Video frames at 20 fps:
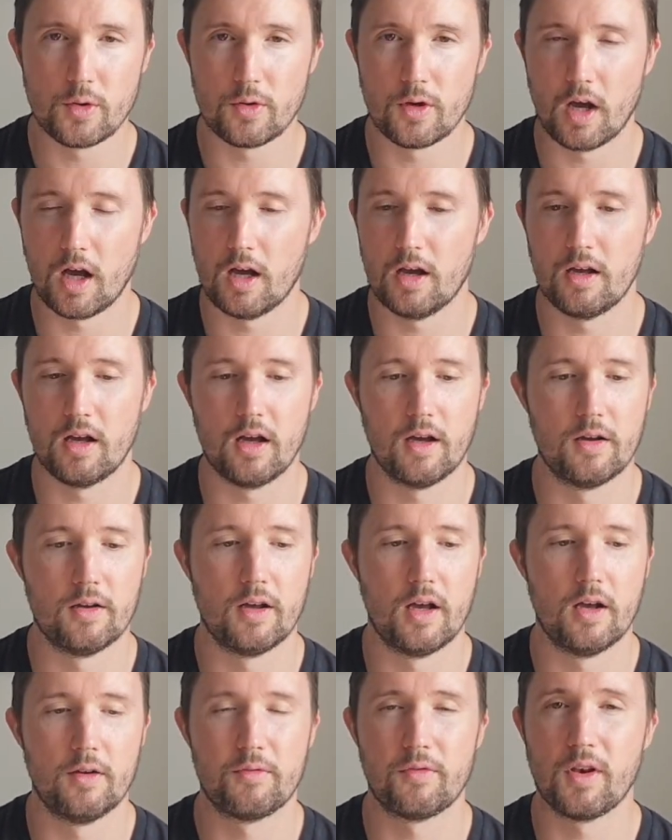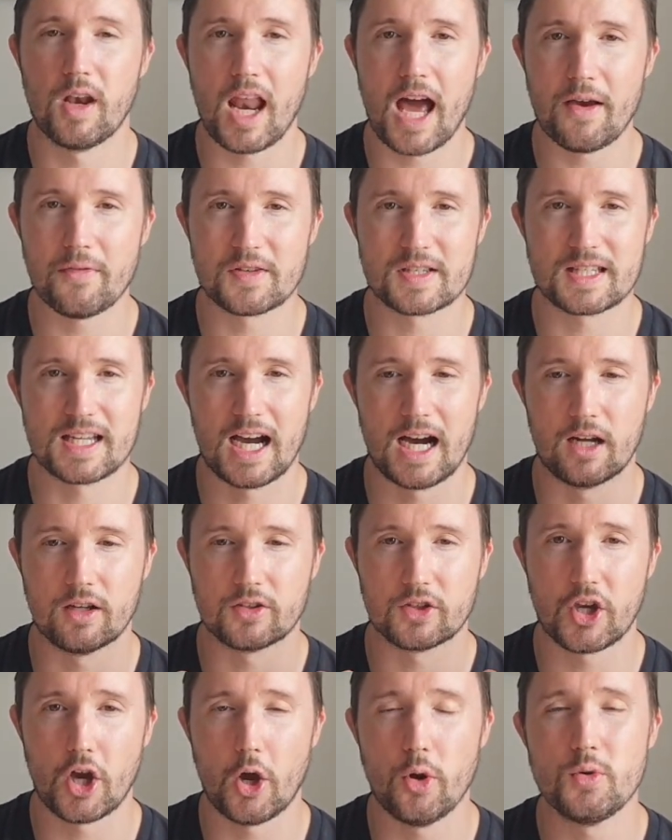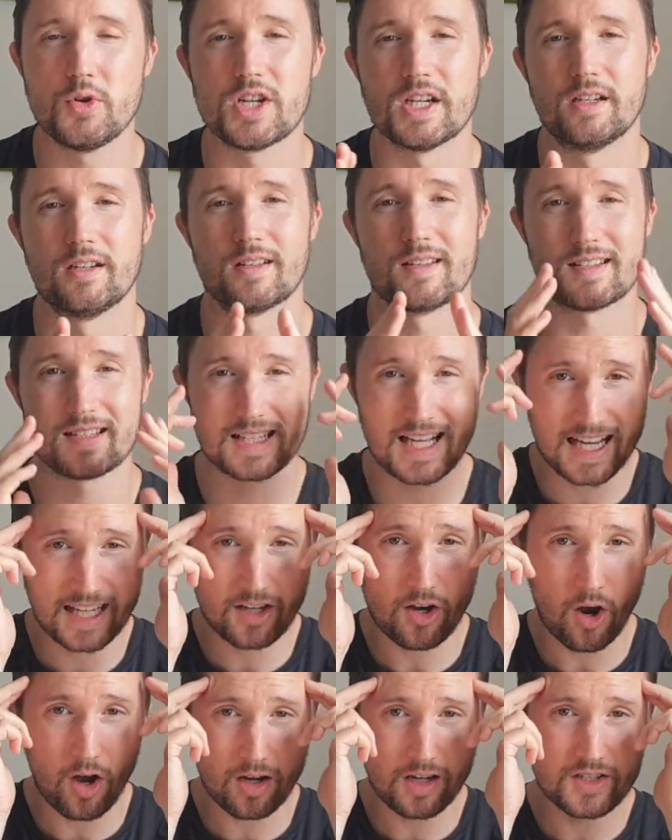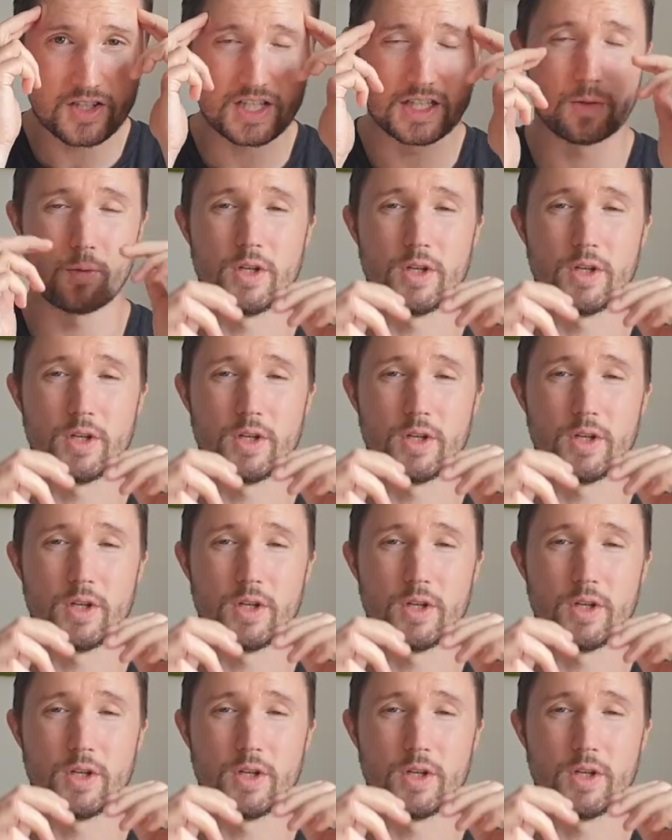of lifestyle and coaching and psychology,